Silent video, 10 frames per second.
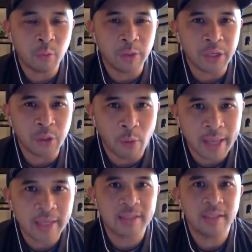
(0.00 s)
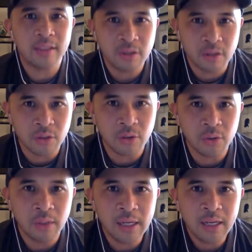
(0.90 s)
Where you went to
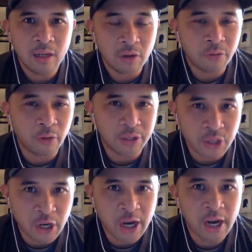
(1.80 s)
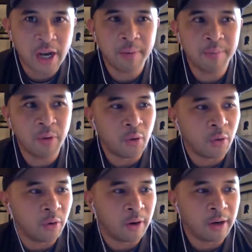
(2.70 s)
look for a job
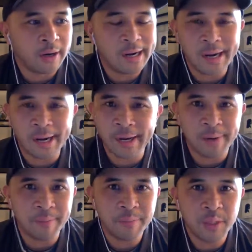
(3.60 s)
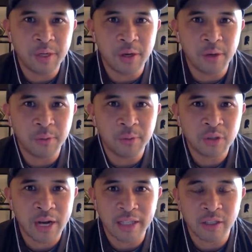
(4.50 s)
or um, you know
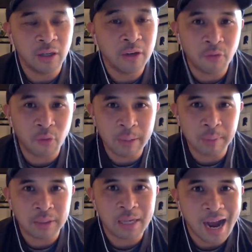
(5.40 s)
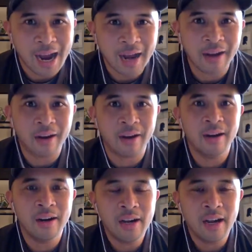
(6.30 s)
try to look for people to hire
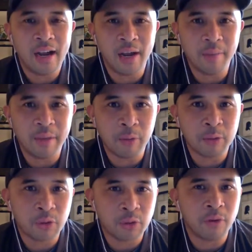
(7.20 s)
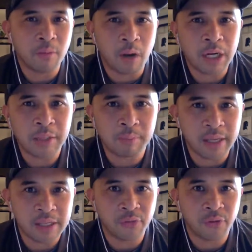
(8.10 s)
um, it was sort of a
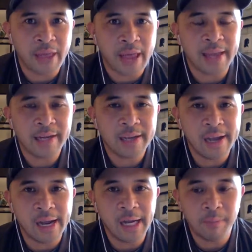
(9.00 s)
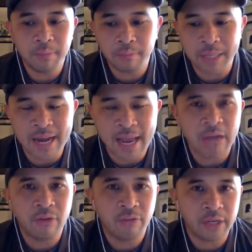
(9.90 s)
marketplace for that um, but
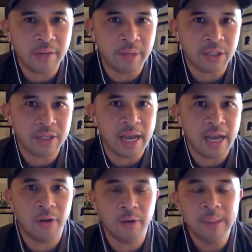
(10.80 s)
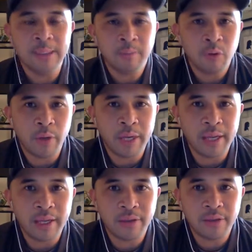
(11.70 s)
now very much now
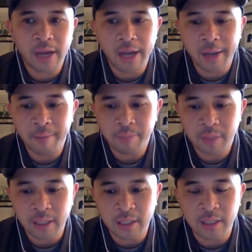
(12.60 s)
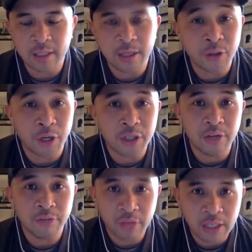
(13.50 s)
with um, the introduction
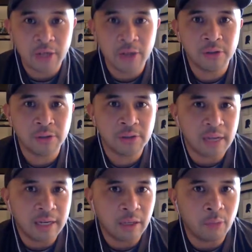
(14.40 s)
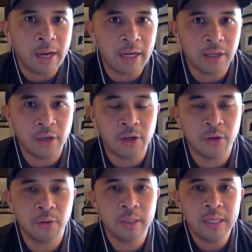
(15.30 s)
of videos a little while
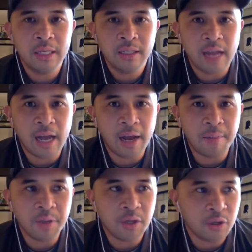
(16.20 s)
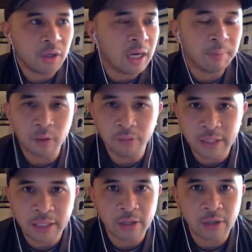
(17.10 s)
ago um, you know you can upload
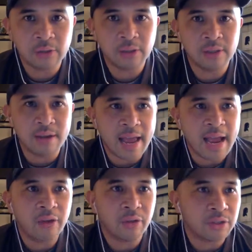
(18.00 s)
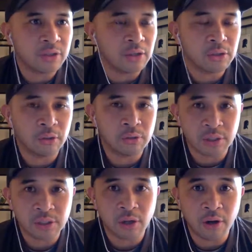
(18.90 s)
videos now there's also the
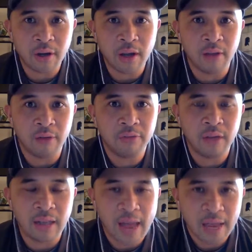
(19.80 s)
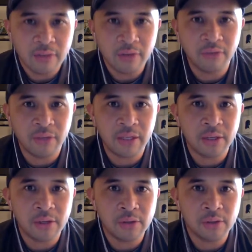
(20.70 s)
start of live
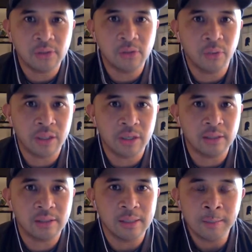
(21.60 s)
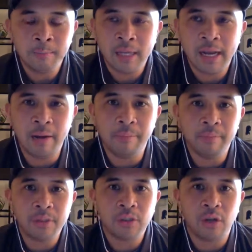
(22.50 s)
videos which is um,
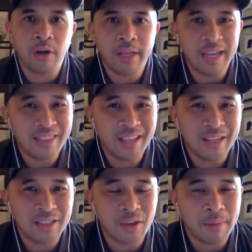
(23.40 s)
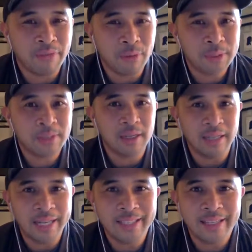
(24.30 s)
starting i think i saw my first
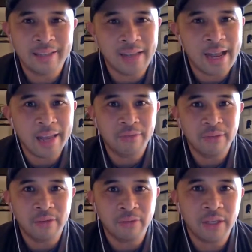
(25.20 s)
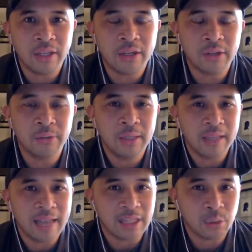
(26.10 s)
linkedin live video
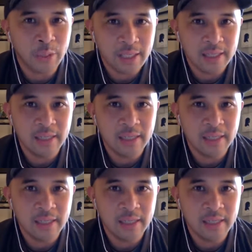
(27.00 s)
last week